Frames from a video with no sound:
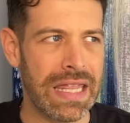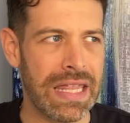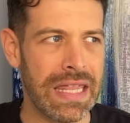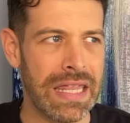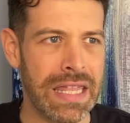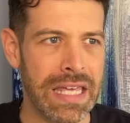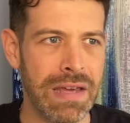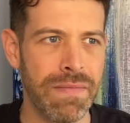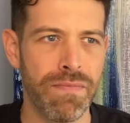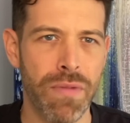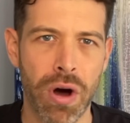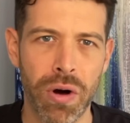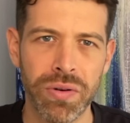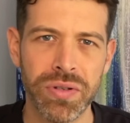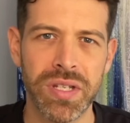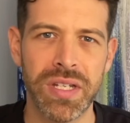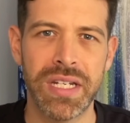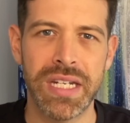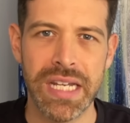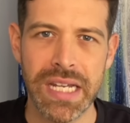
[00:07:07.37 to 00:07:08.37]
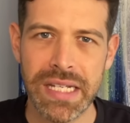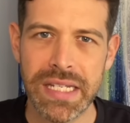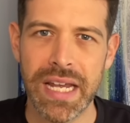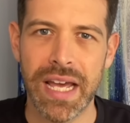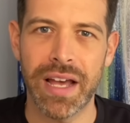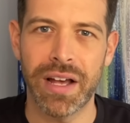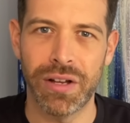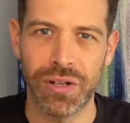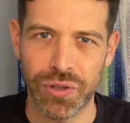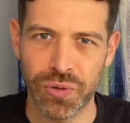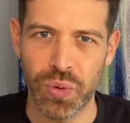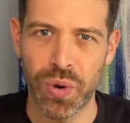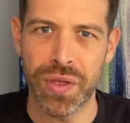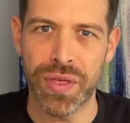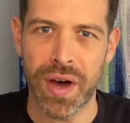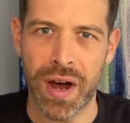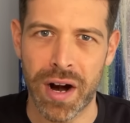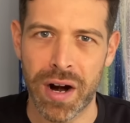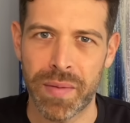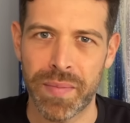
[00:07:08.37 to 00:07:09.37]
the most details with
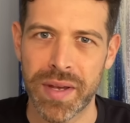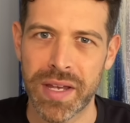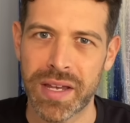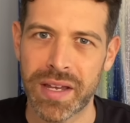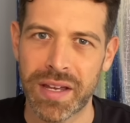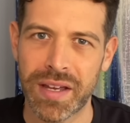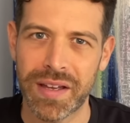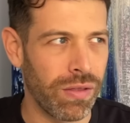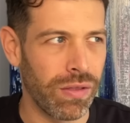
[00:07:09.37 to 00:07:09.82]
ARMY.